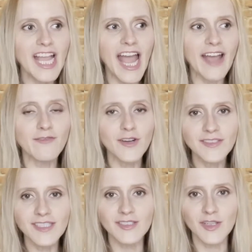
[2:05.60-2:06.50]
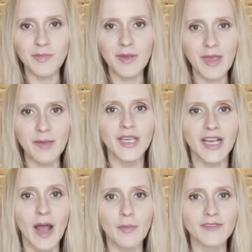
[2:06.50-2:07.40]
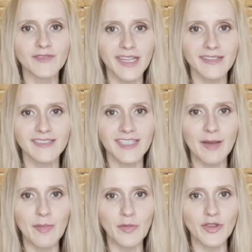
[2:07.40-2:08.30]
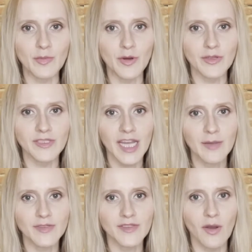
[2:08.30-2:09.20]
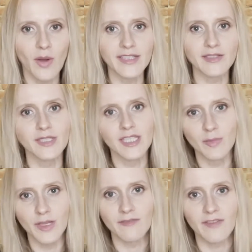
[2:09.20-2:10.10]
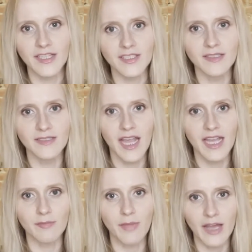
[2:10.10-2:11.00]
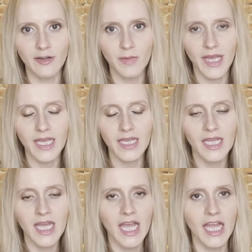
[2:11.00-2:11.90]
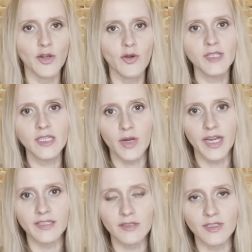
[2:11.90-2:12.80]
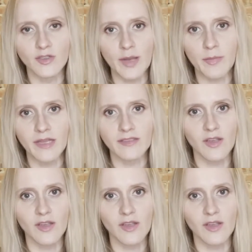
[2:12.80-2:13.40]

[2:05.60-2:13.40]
At first, it took me maybe a couple of days to come up with a prototype. So I do a little bit of fashion design and pattern making. And normally what I do is draping.